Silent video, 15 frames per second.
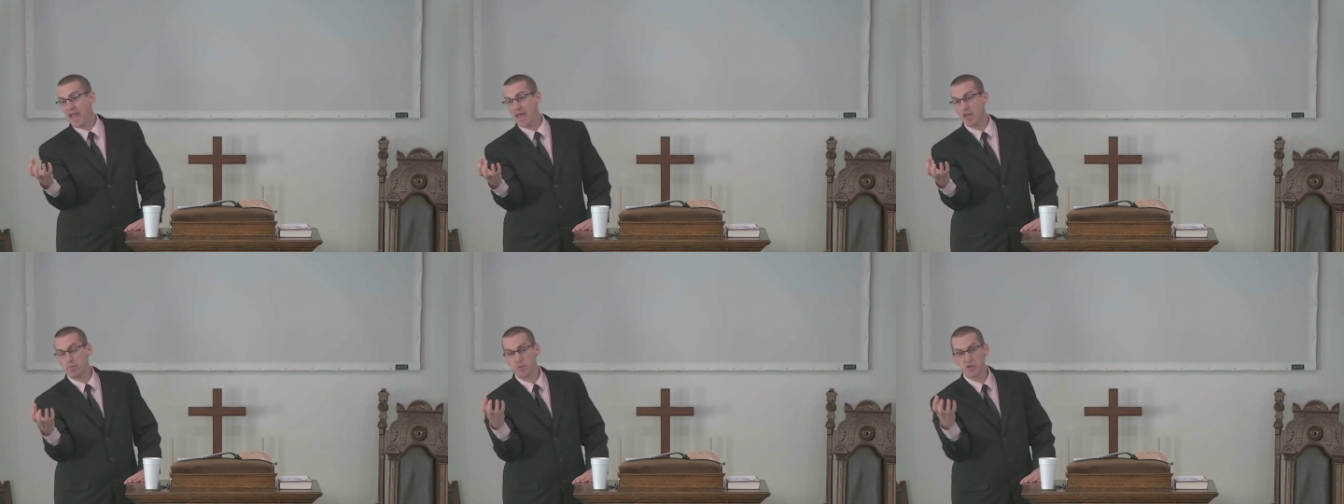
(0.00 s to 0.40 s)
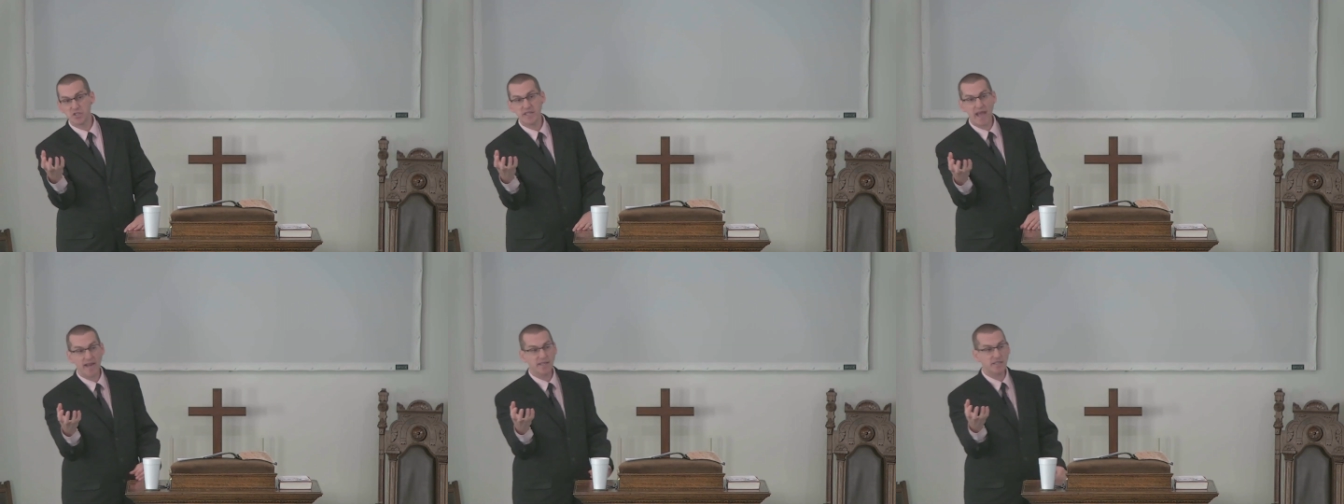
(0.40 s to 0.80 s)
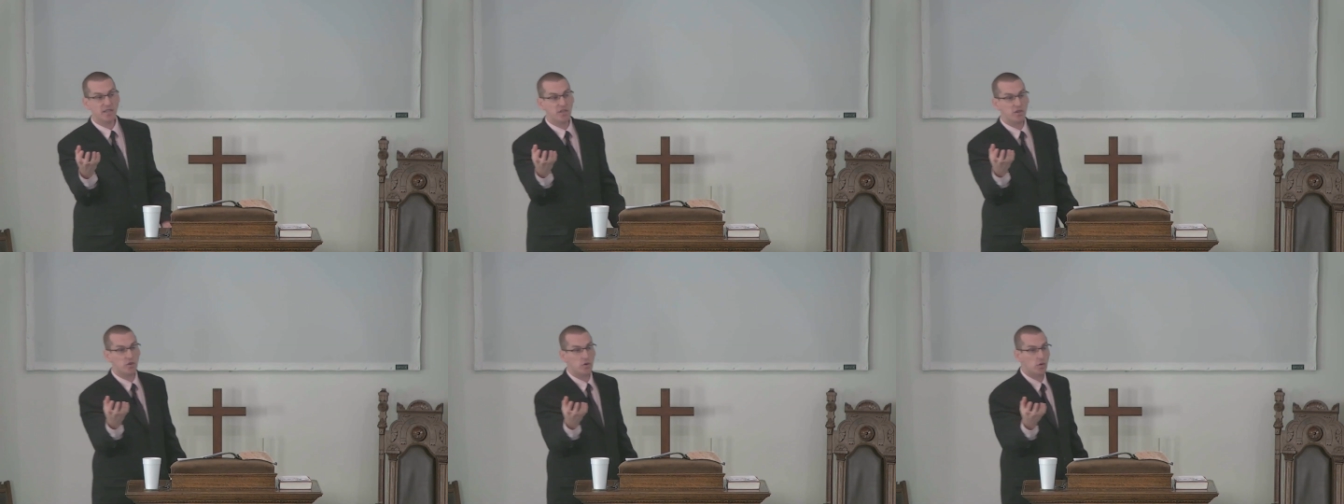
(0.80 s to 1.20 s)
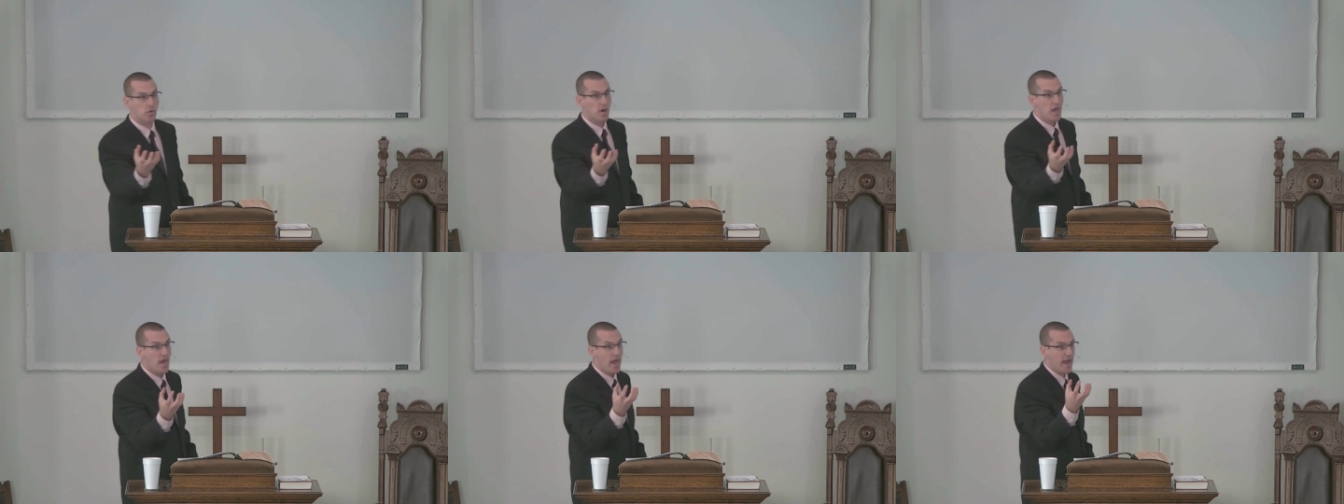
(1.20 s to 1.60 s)
hand, protecting
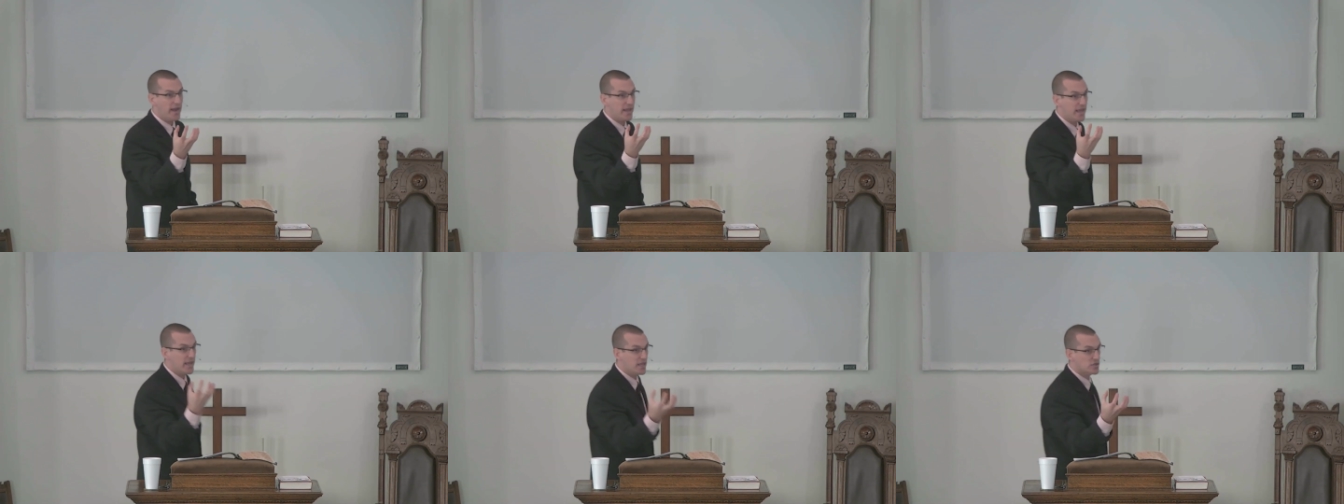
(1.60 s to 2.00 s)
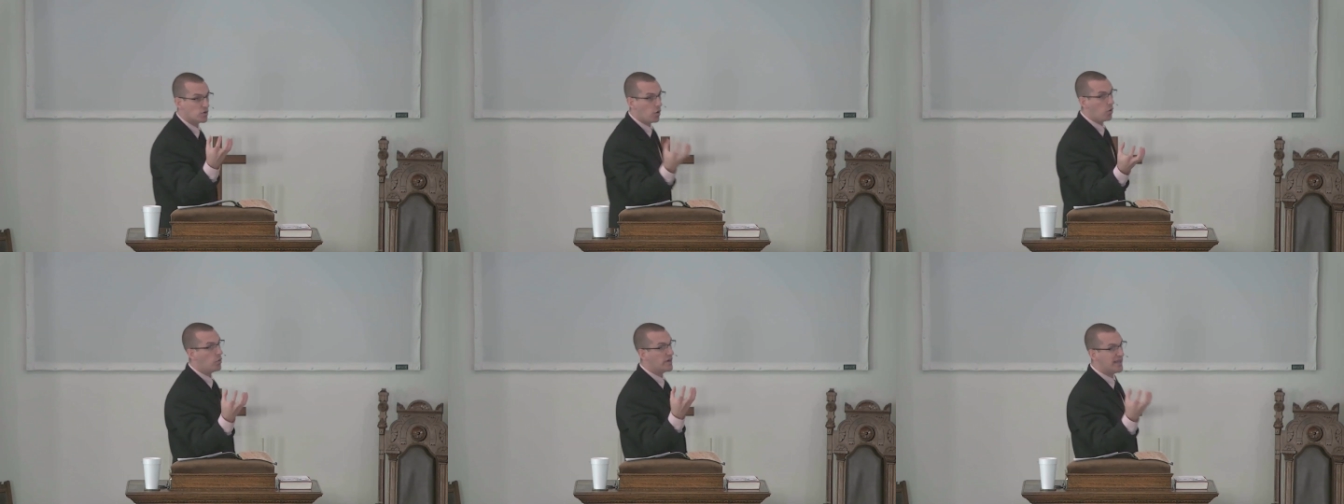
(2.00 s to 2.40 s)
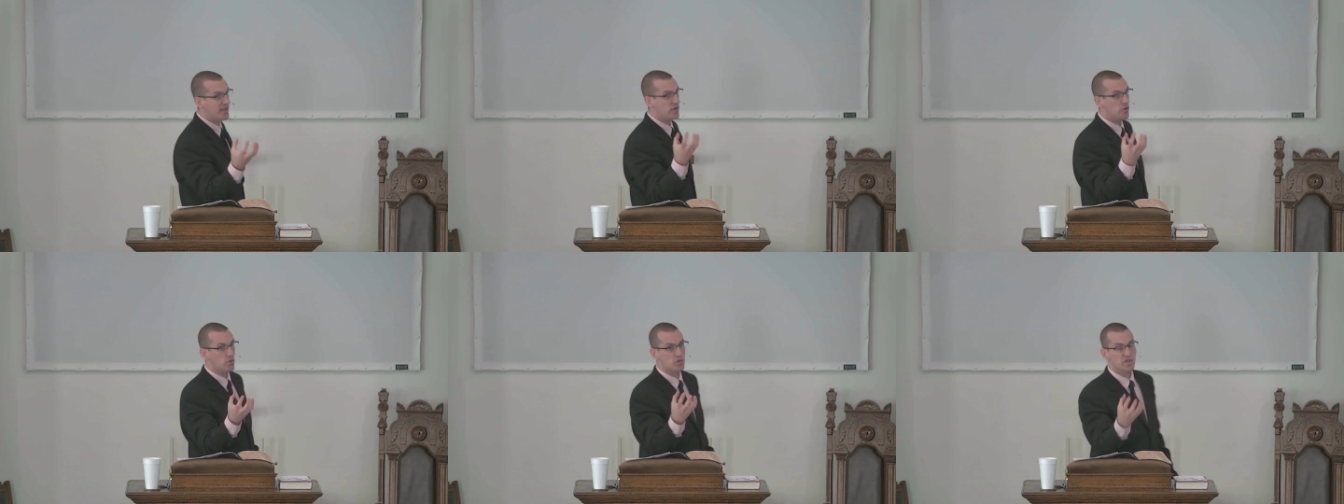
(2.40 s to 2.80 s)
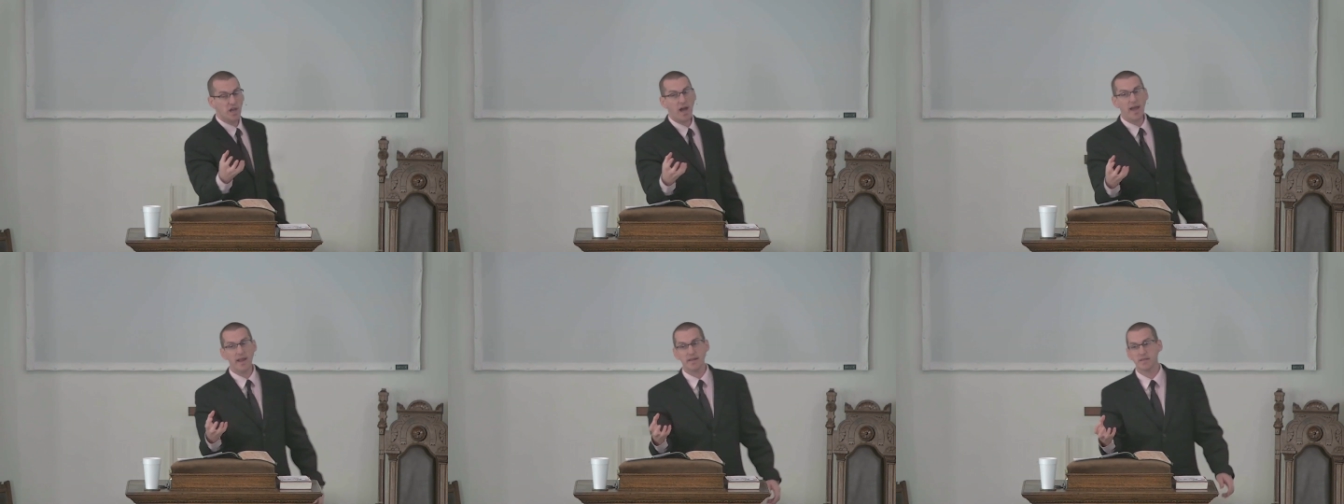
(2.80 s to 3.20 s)
you, and He is holding you
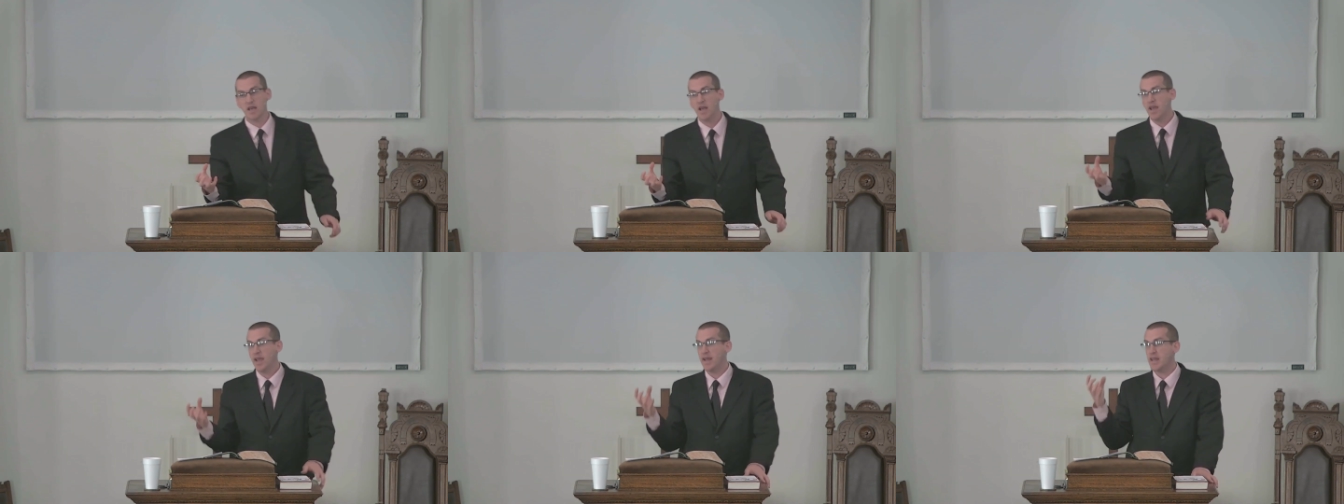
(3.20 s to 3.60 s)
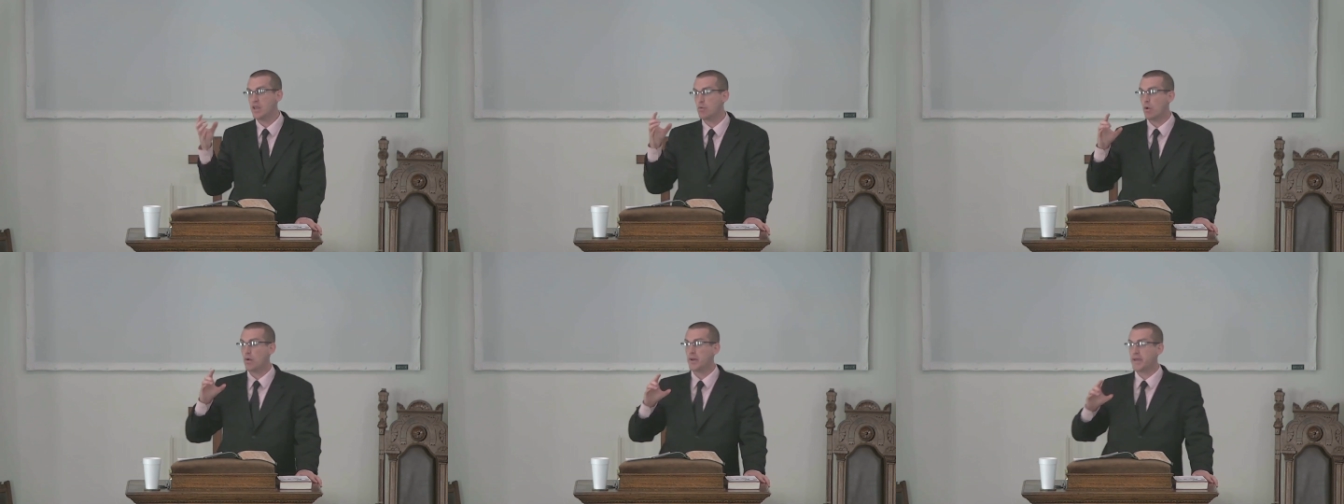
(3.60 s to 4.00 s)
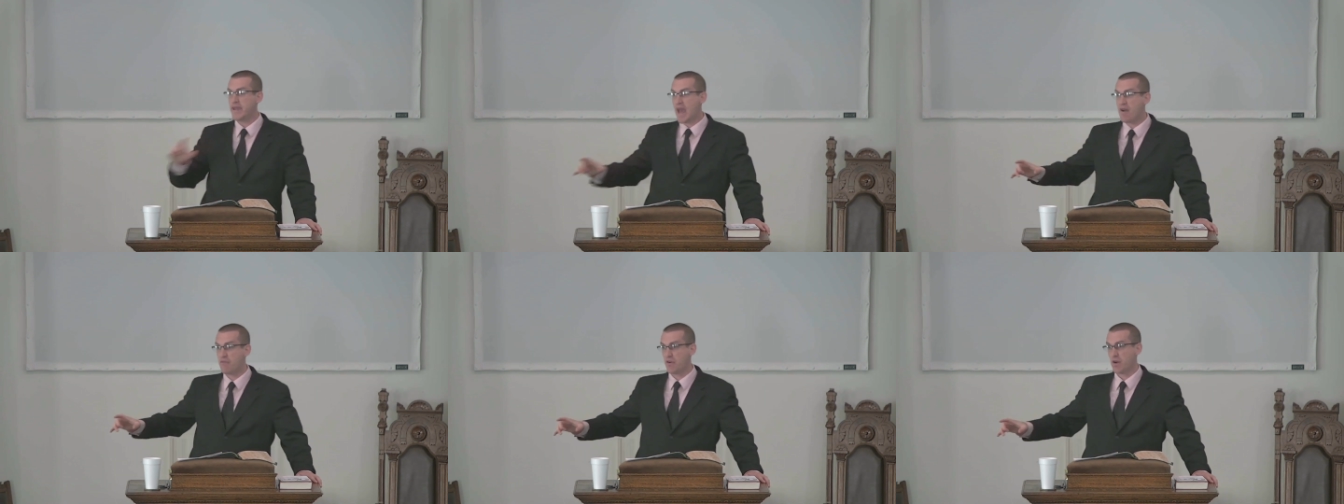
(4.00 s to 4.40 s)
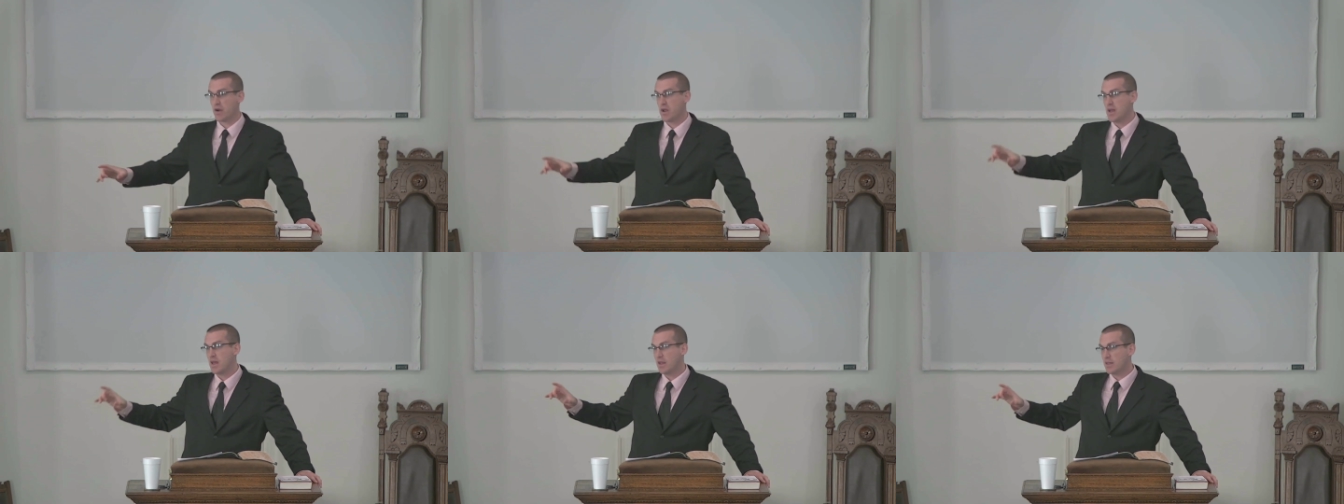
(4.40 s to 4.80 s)
tight and He will
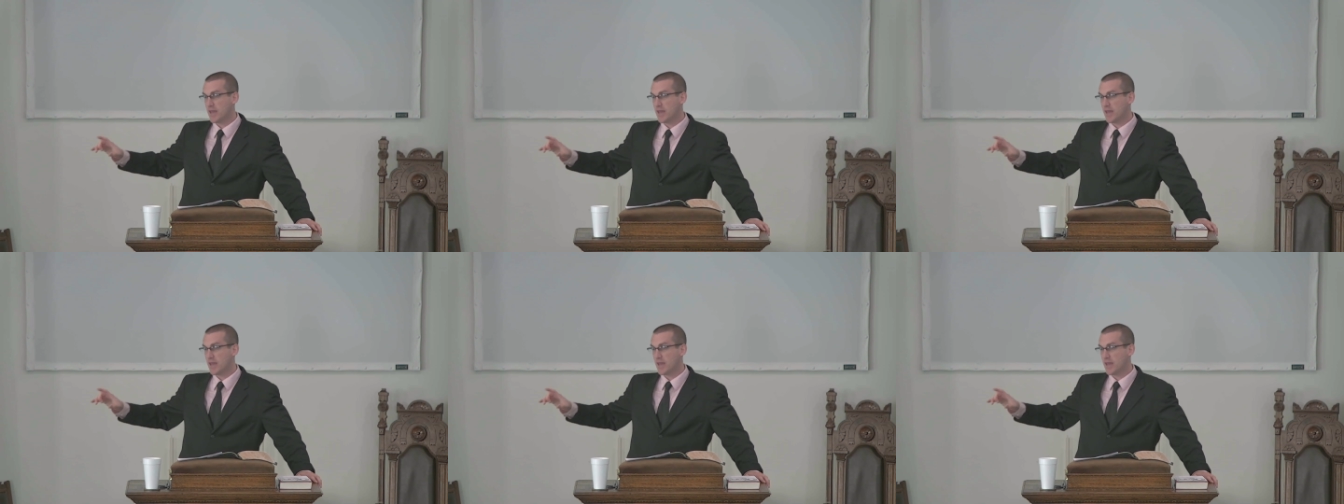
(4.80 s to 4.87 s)
never